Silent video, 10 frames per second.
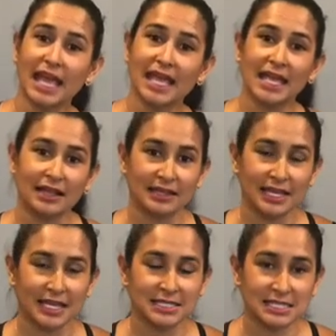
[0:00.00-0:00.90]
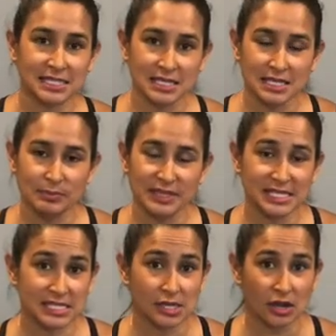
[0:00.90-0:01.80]
A L A N C E P
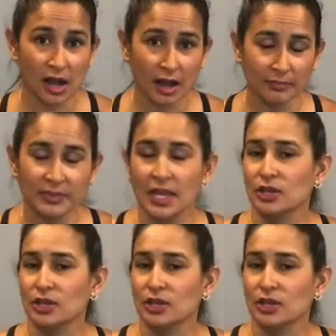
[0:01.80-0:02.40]
T.com.